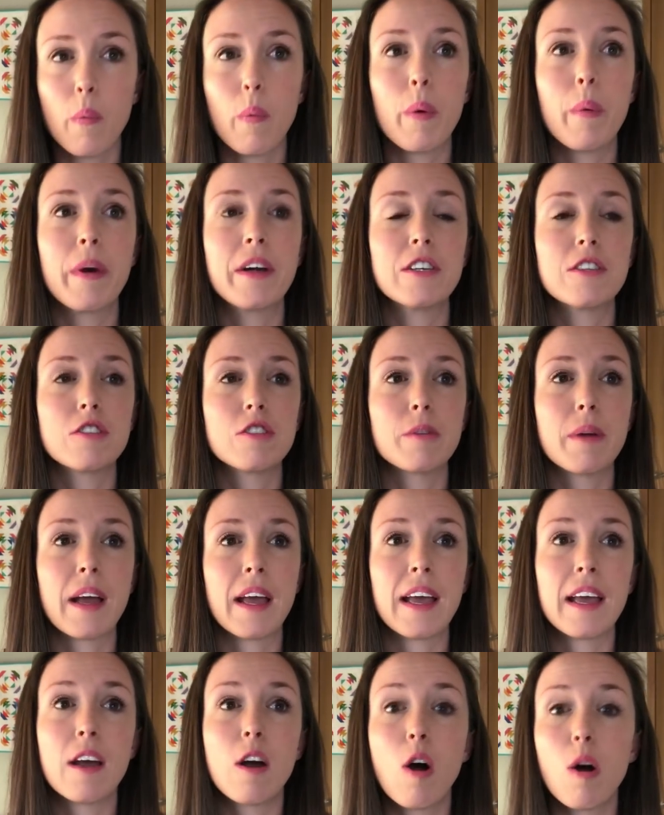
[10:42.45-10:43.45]
We went to
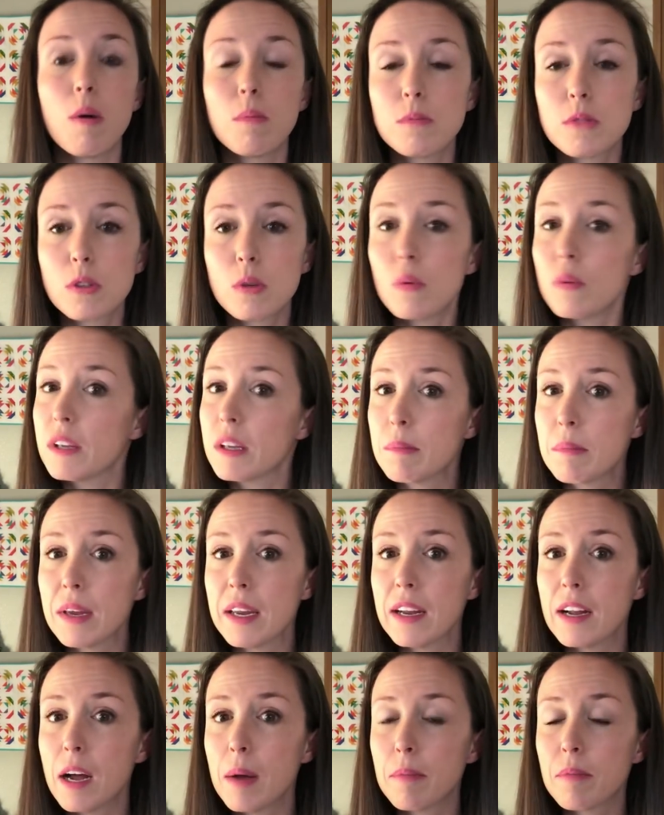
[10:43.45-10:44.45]
a homeschooling
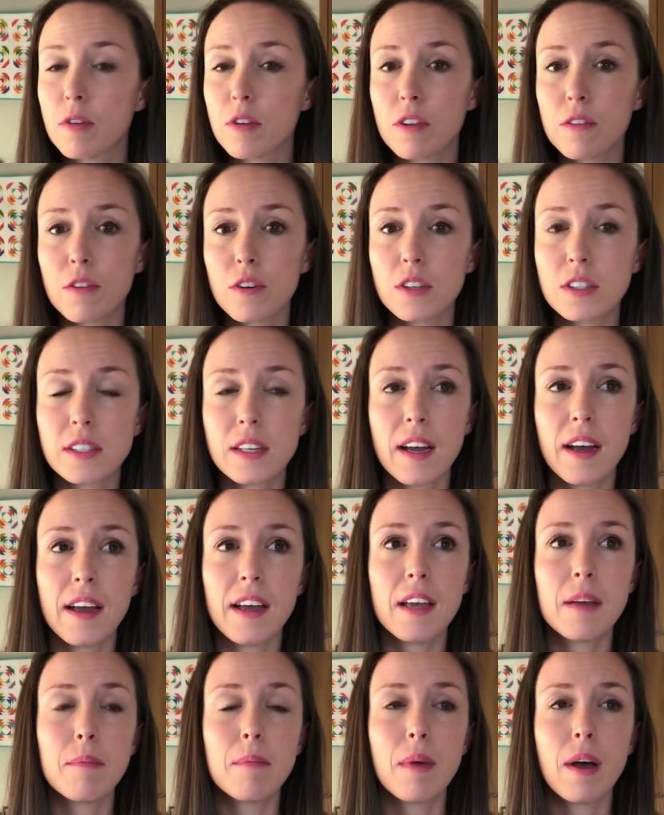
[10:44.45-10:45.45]
meetup for the first
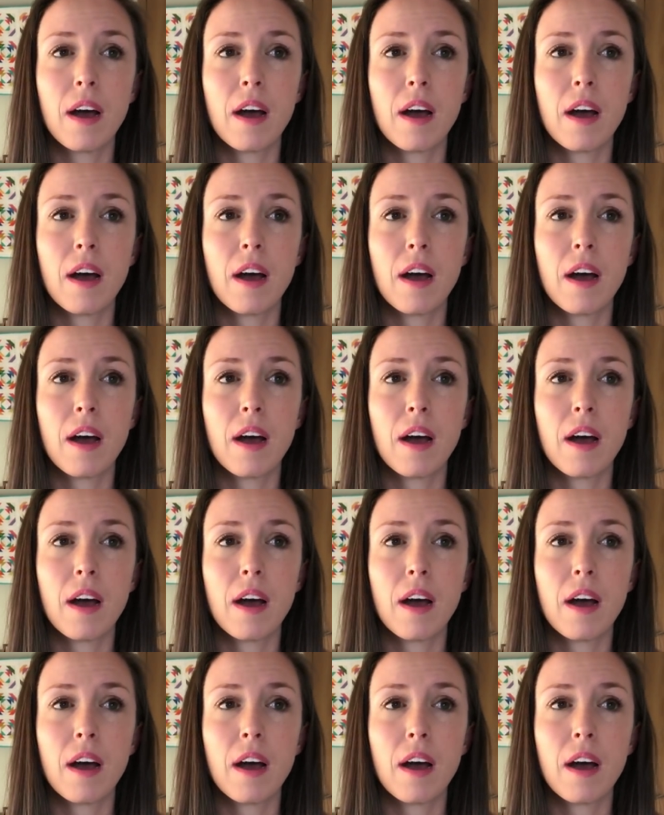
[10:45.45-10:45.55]
time.